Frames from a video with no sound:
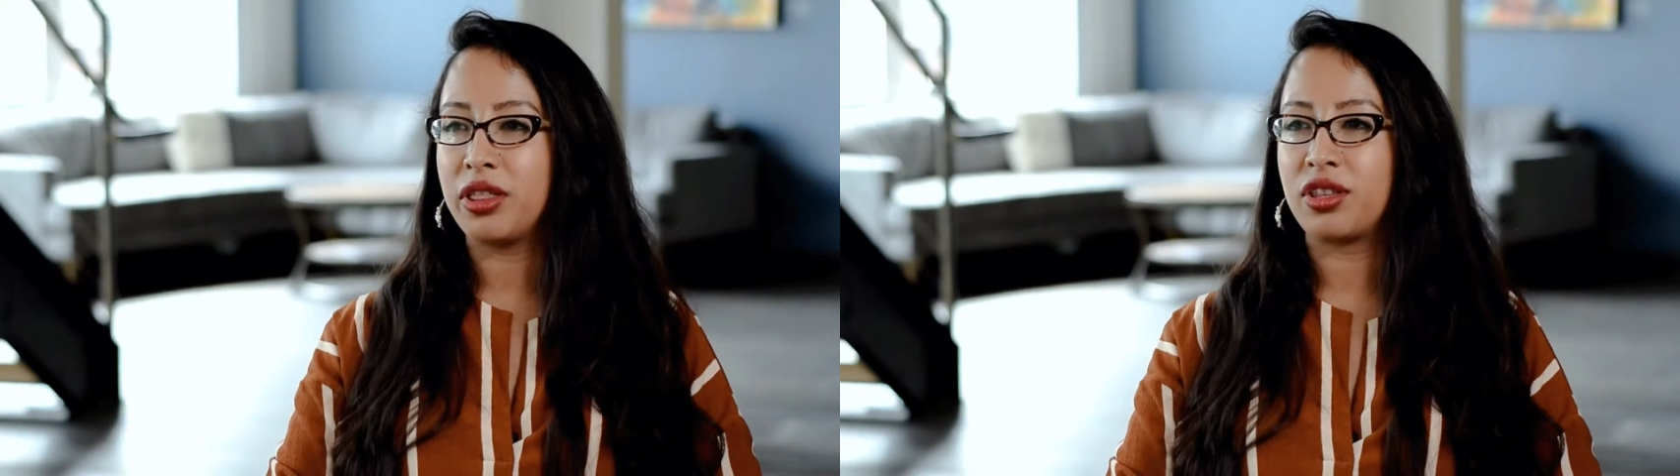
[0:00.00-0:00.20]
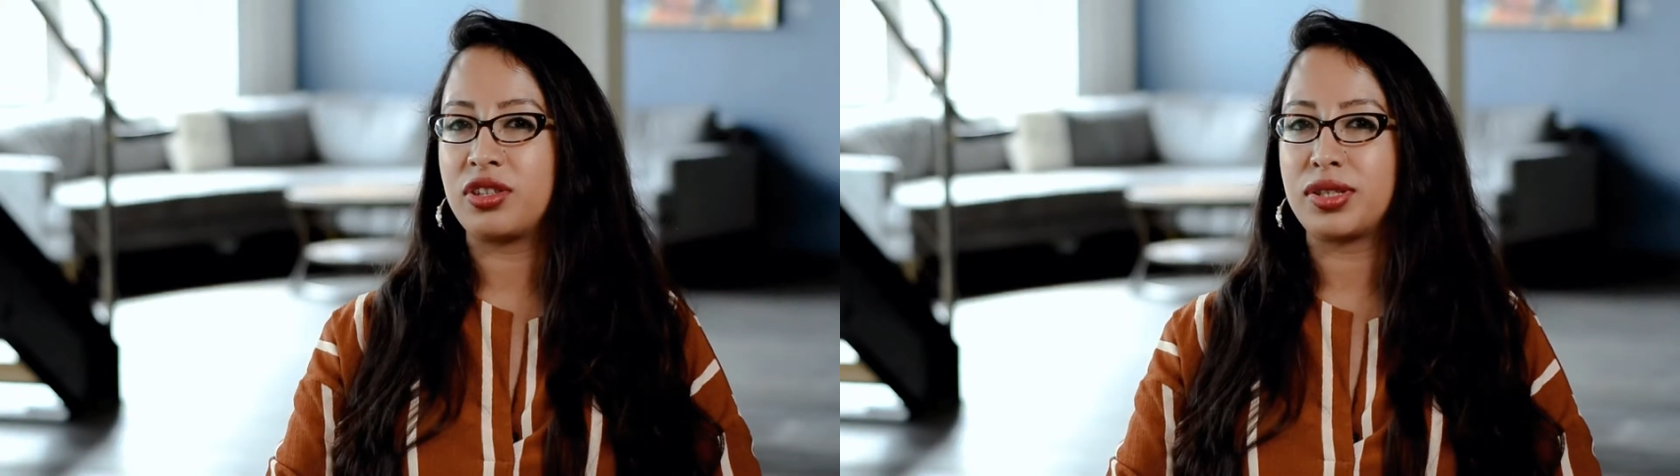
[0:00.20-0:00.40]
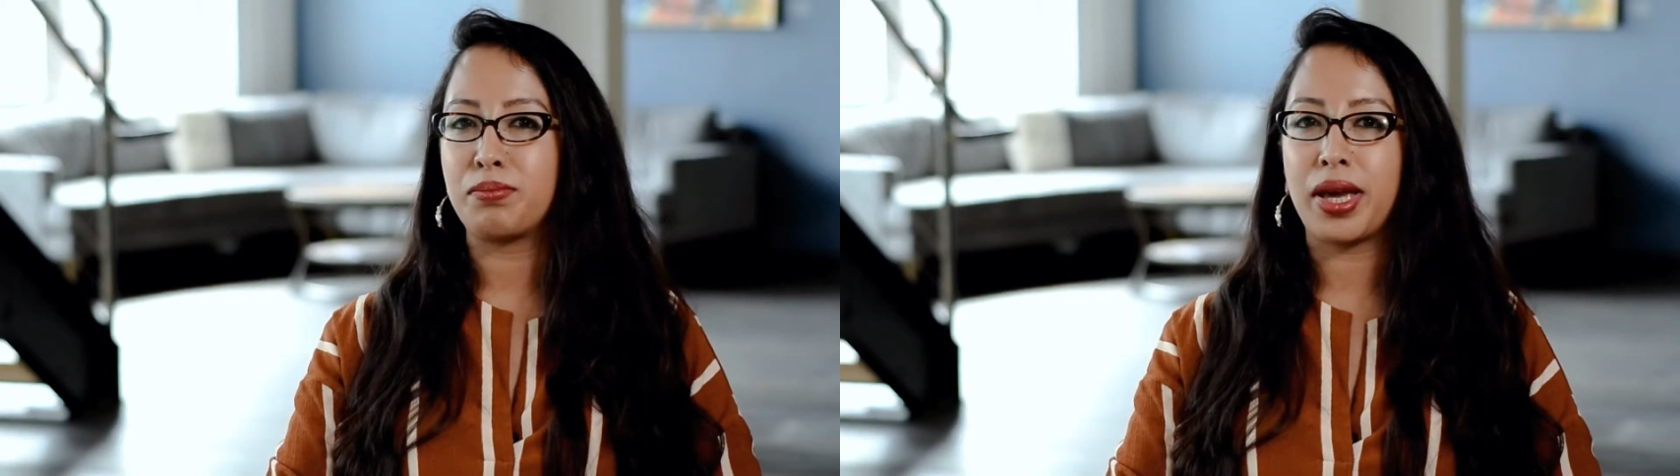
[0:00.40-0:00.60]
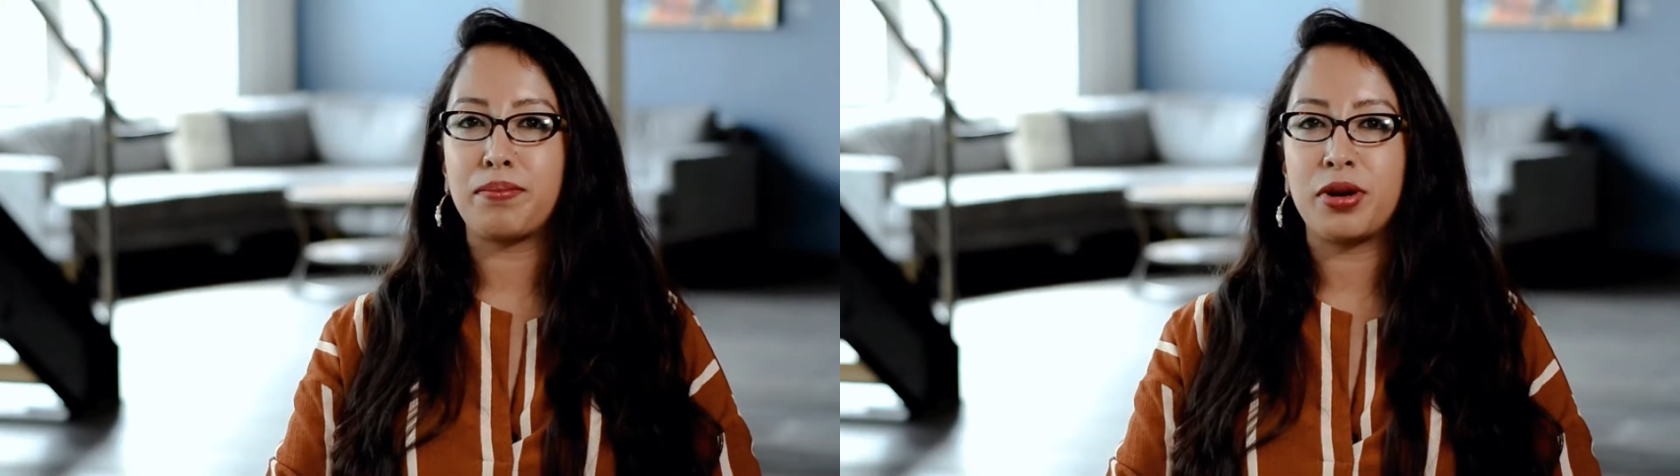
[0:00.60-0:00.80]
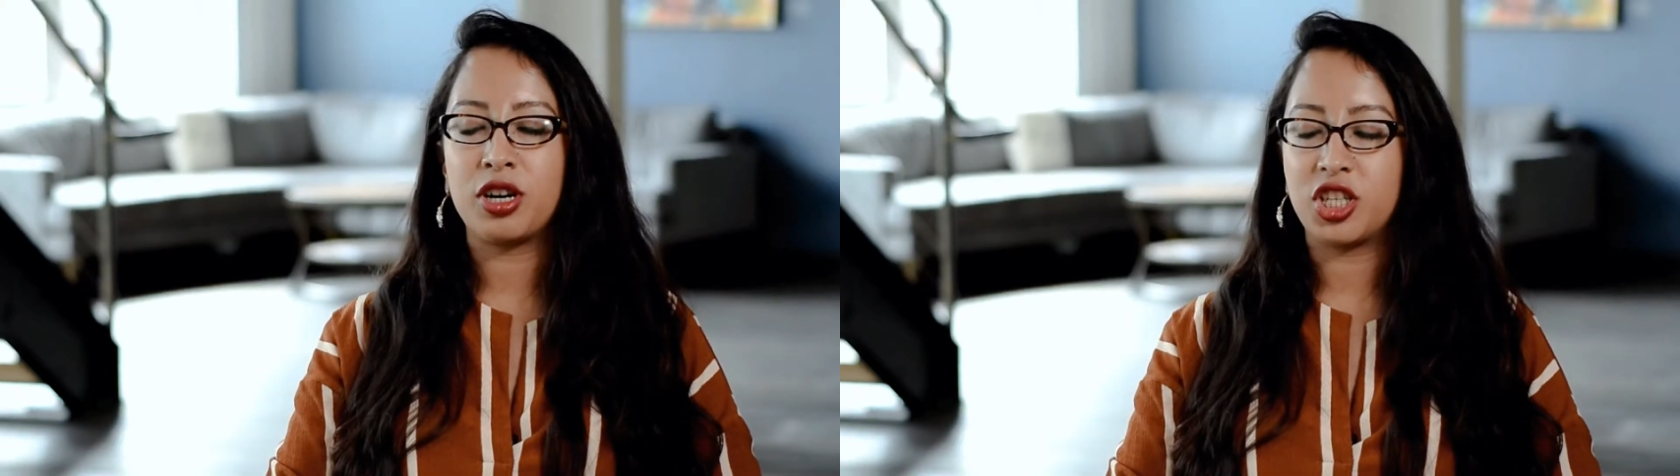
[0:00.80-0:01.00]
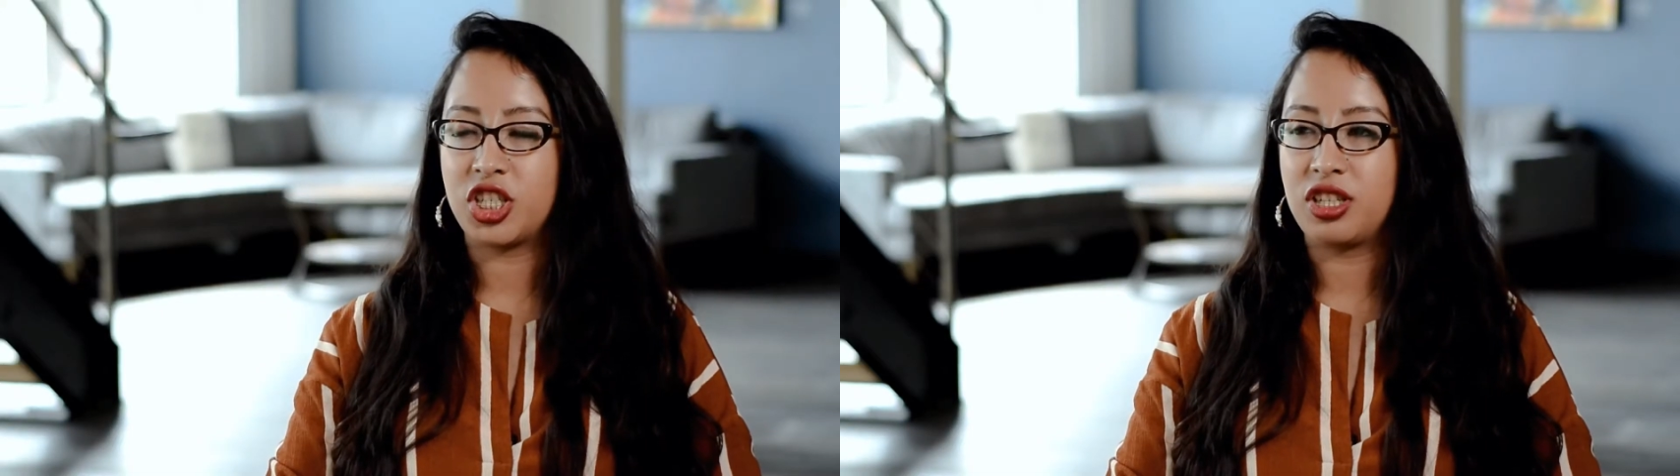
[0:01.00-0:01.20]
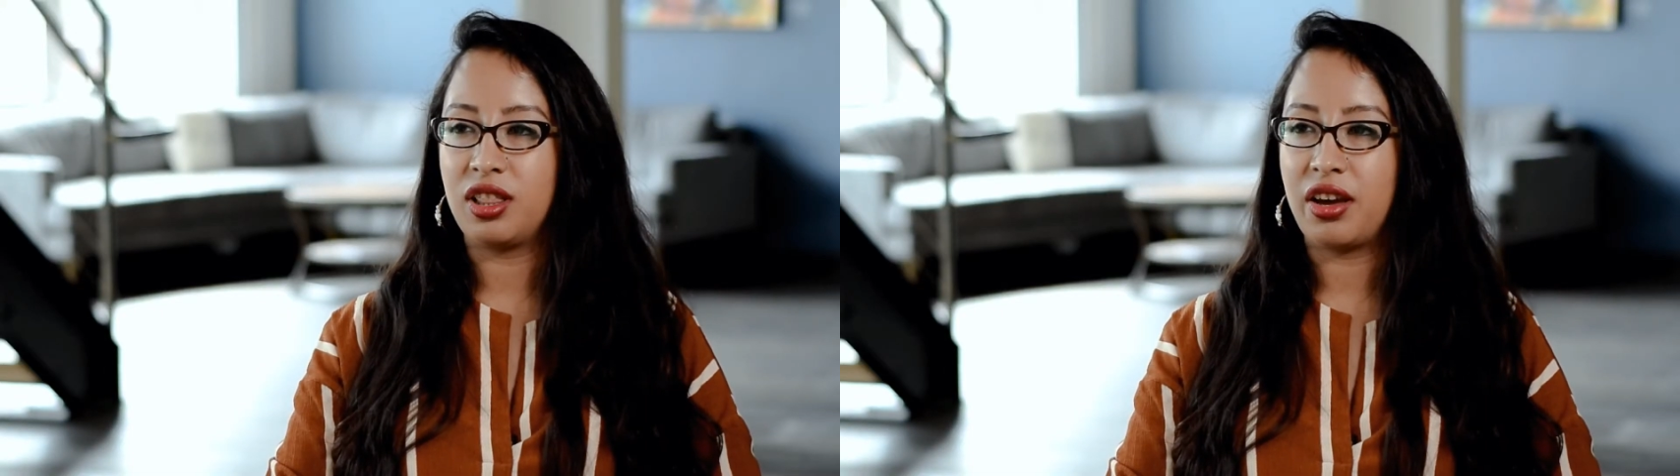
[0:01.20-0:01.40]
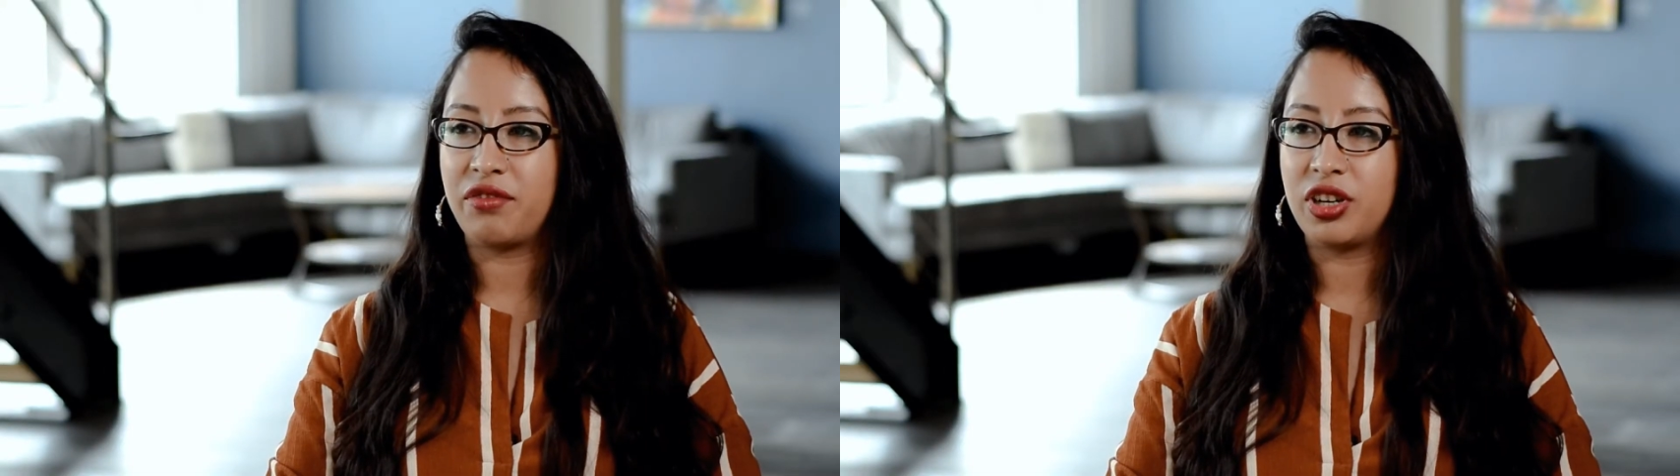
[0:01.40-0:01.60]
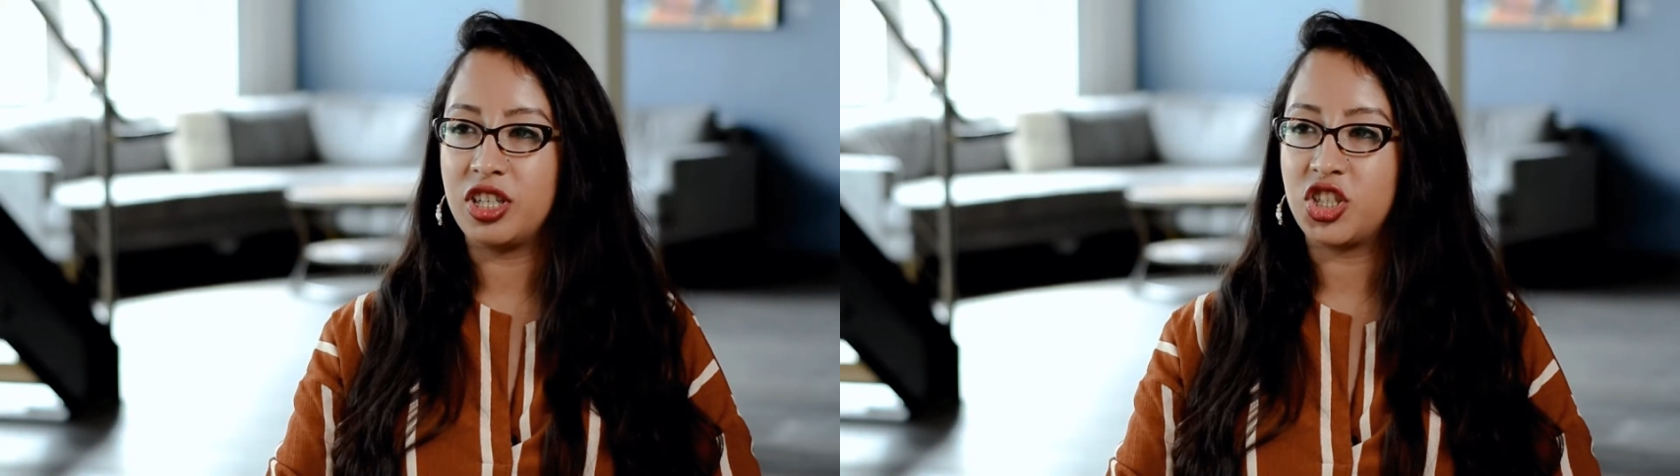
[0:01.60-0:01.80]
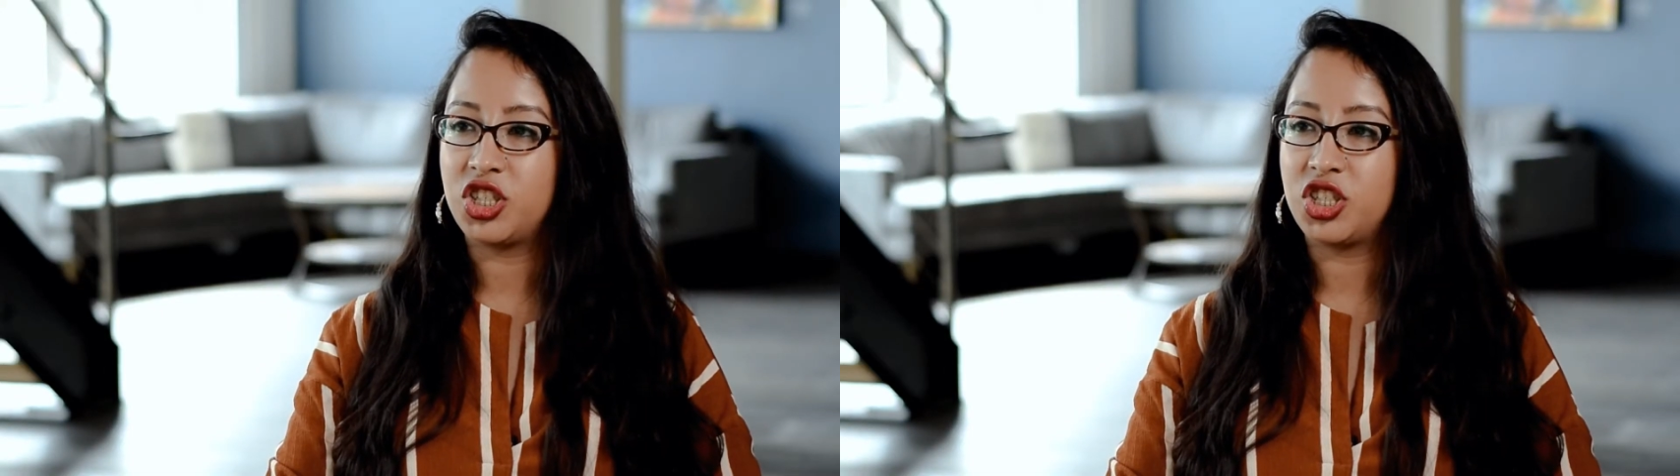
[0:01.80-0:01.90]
there's a big push to leverage